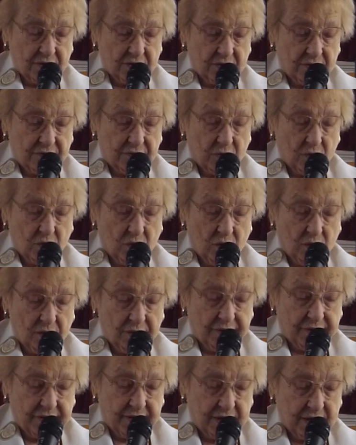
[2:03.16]
of
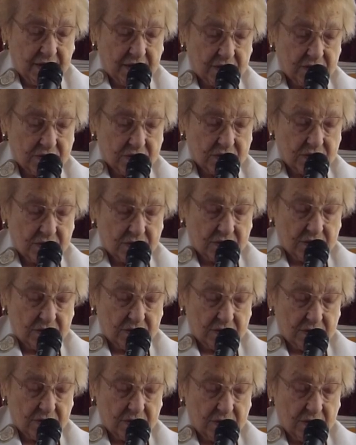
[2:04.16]
all things.
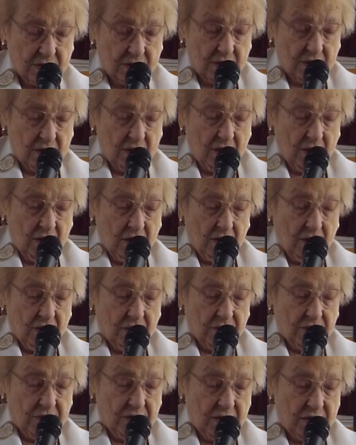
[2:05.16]

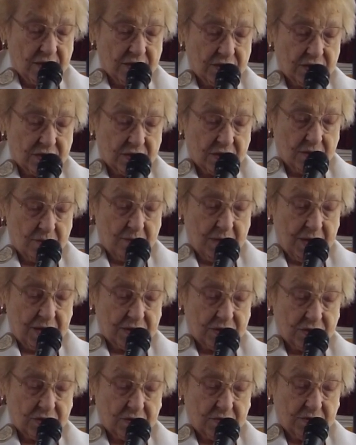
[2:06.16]
Thus, the
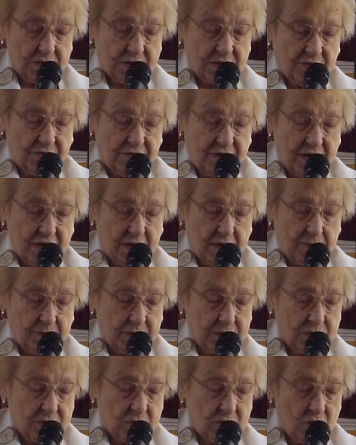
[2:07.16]
Master is
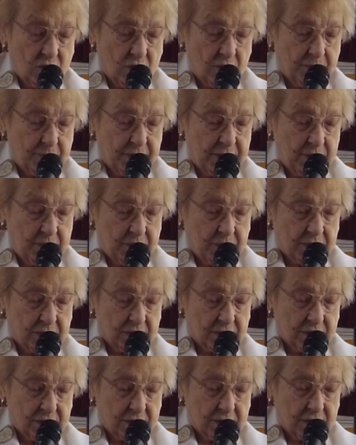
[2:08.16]
available to all
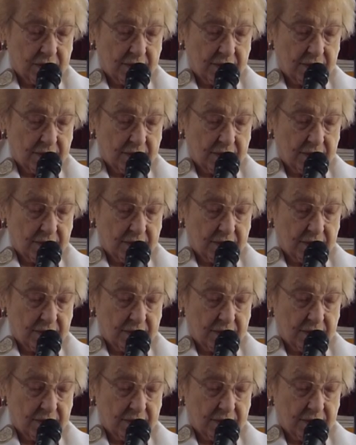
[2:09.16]
people